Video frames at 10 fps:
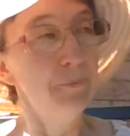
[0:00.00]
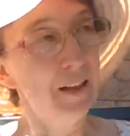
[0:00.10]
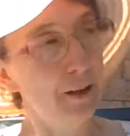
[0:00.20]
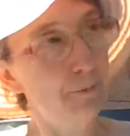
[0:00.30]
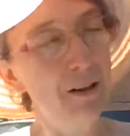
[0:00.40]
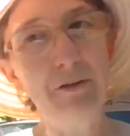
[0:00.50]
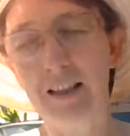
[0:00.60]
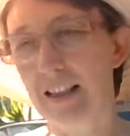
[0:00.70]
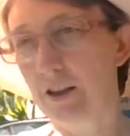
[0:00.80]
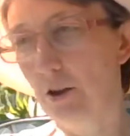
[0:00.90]
Now, the
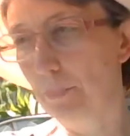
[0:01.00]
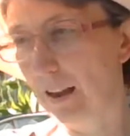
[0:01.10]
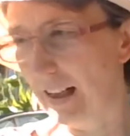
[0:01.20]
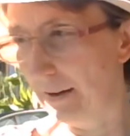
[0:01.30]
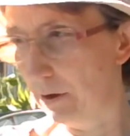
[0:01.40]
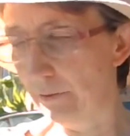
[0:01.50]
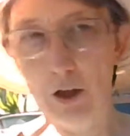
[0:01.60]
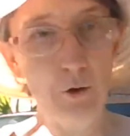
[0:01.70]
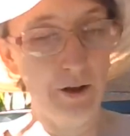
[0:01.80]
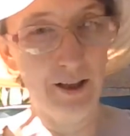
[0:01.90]
previous example I gave you of
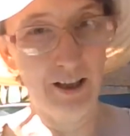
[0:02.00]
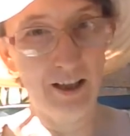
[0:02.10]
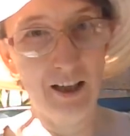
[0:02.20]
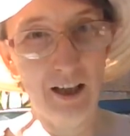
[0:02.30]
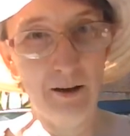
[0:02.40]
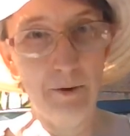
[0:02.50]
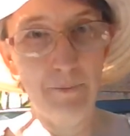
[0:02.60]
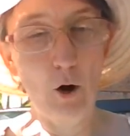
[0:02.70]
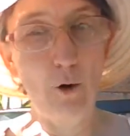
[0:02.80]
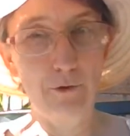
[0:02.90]
locusts
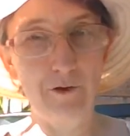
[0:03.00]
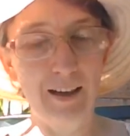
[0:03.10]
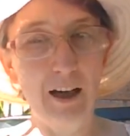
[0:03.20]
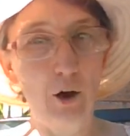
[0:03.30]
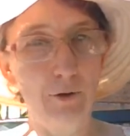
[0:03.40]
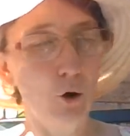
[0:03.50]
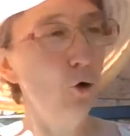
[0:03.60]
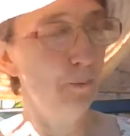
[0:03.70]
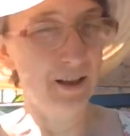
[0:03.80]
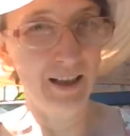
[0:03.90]
hovering over
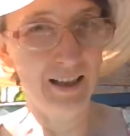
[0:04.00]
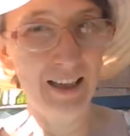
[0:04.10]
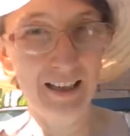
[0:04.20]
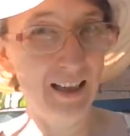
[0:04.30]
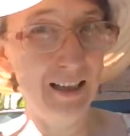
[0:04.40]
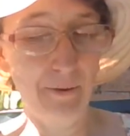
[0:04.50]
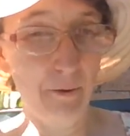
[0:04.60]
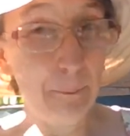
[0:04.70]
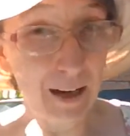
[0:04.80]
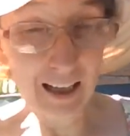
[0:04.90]
corpses is a
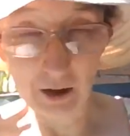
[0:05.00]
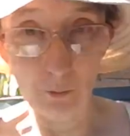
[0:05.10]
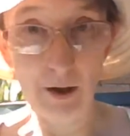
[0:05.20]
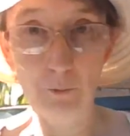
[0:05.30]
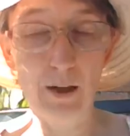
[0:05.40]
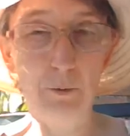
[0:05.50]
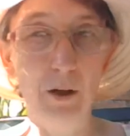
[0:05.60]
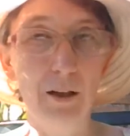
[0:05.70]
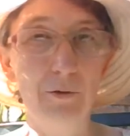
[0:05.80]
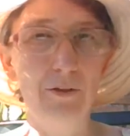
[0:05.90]
familiar one. We
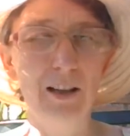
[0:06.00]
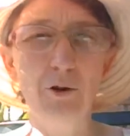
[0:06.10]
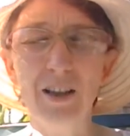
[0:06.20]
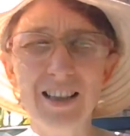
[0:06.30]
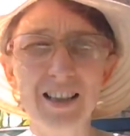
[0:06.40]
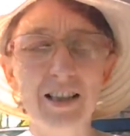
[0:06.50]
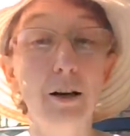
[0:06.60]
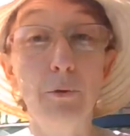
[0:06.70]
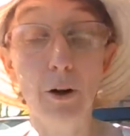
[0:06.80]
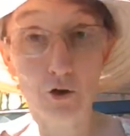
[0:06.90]
will have
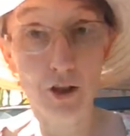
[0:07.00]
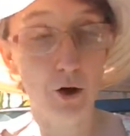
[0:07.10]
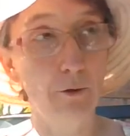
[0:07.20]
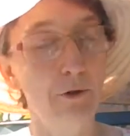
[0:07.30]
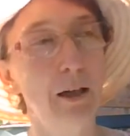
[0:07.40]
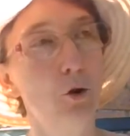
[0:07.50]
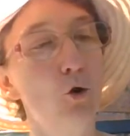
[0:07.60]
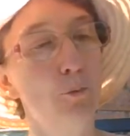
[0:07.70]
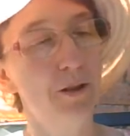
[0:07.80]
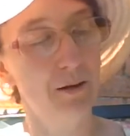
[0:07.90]
vultures hovering over
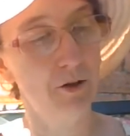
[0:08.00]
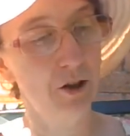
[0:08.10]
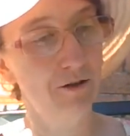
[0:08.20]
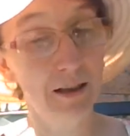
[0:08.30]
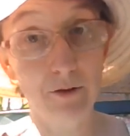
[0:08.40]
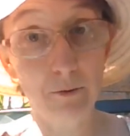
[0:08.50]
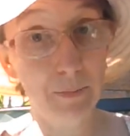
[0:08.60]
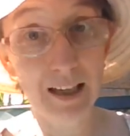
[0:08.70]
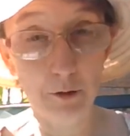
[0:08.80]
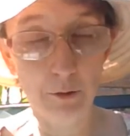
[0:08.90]
corpses, is a
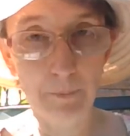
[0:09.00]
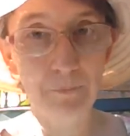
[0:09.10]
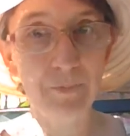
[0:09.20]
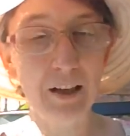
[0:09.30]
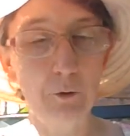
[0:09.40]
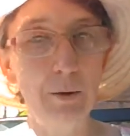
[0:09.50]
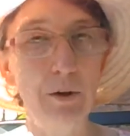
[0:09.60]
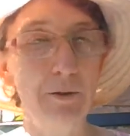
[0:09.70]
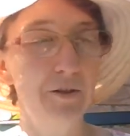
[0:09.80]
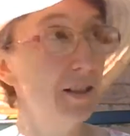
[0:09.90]
familiar one. We
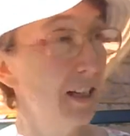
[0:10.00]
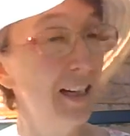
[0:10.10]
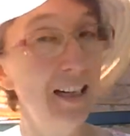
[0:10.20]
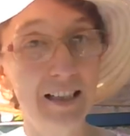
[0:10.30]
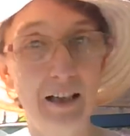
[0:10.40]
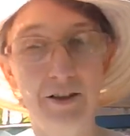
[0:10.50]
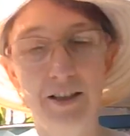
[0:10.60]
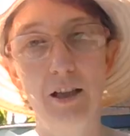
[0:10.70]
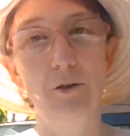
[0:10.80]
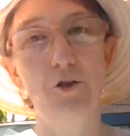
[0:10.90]
will have seen it
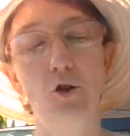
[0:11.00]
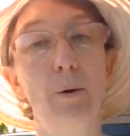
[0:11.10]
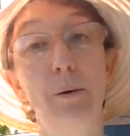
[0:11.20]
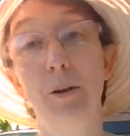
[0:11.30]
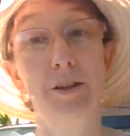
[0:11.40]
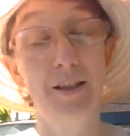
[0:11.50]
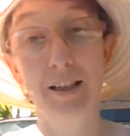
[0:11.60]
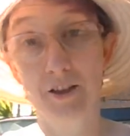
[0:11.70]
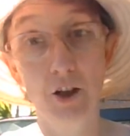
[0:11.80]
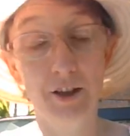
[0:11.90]
ourselves, or we will
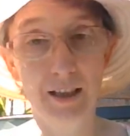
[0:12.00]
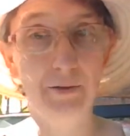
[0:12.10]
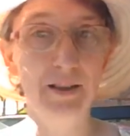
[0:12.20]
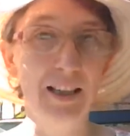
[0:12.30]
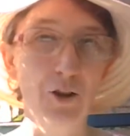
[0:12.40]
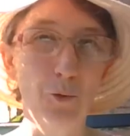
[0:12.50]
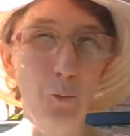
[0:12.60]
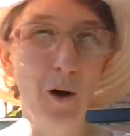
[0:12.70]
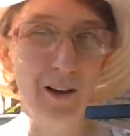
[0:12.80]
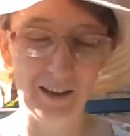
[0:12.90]
certainly have seen it on
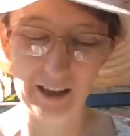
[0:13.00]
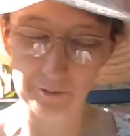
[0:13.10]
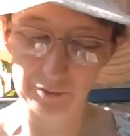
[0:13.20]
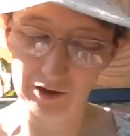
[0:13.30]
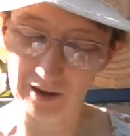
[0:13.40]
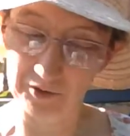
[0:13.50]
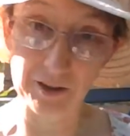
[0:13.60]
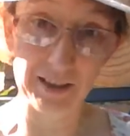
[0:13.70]
wildlife programs on the